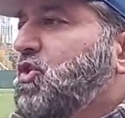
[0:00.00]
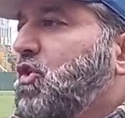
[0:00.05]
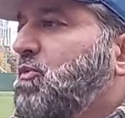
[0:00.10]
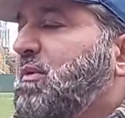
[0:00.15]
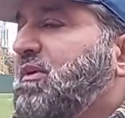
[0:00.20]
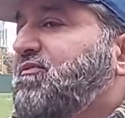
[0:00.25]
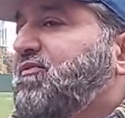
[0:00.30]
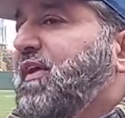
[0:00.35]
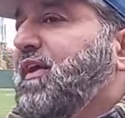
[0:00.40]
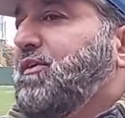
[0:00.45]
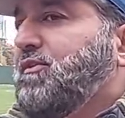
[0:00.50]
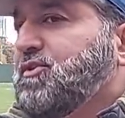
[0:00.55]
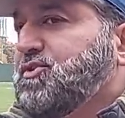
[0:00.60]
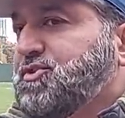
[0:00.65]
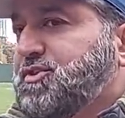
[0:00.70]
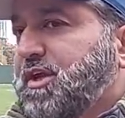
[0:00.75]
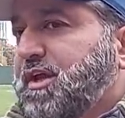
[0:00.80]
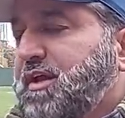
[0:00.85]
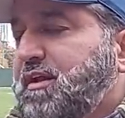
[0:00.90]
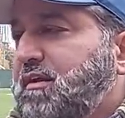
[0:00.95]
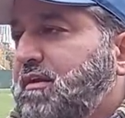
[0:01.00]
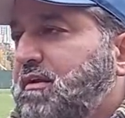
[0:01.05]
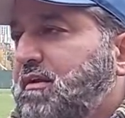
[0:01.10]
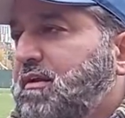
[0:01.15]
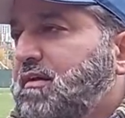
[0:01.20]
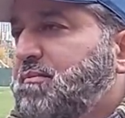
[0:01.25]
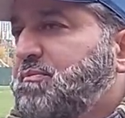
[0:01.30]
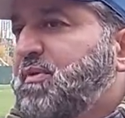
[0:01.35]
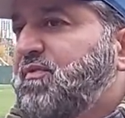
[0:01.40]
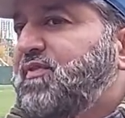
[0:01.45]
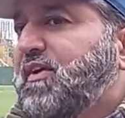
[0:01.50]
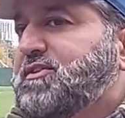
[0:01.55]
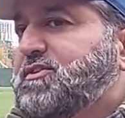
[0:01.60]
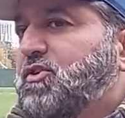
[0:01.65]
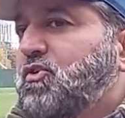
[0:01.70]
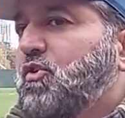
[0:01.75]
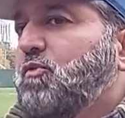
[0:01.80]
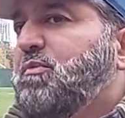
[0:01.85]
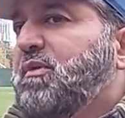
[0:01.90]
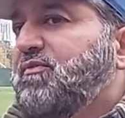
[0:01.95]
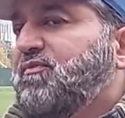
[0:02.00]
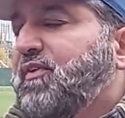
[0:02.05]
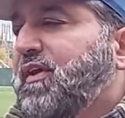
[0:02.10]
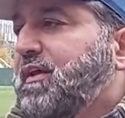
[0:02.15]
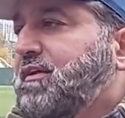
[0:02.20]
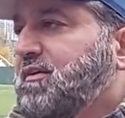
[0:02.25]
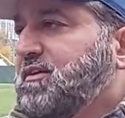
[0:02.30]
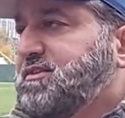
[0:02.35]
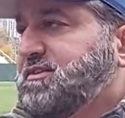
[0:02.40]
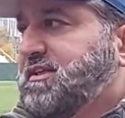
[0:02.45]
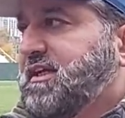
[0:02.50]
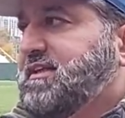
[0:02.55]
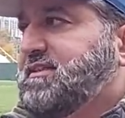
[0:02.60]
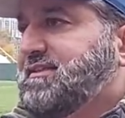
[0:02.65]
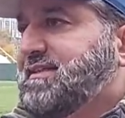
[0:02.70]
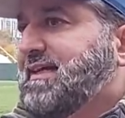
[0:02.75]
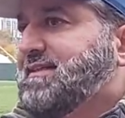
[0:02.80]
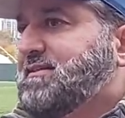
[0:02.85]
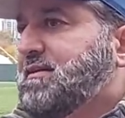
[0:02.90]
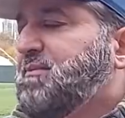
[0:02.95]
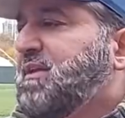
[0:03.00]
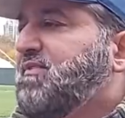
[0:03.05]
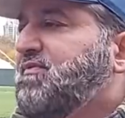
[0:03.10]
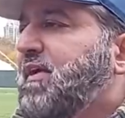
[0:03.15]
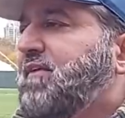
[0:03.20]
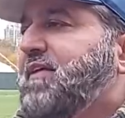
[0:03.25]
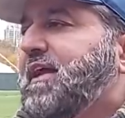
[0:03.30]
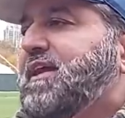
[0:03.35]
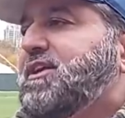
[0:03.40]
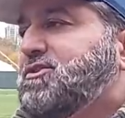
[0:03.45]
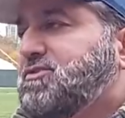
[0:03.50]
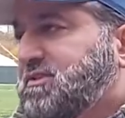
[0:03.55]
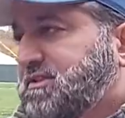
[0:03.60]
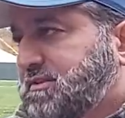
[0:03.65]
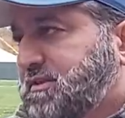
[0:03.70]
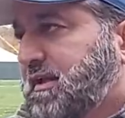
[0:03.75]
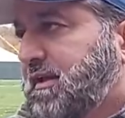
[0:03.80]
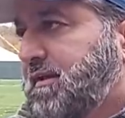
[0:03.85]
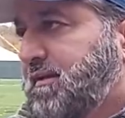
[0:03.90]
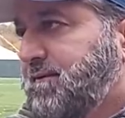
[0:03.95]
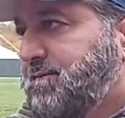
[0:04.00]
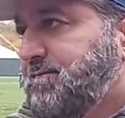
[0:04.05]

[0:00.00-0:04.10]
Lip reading: Norman Finkelstein. Professor Norman Finkelstein said something very interesting.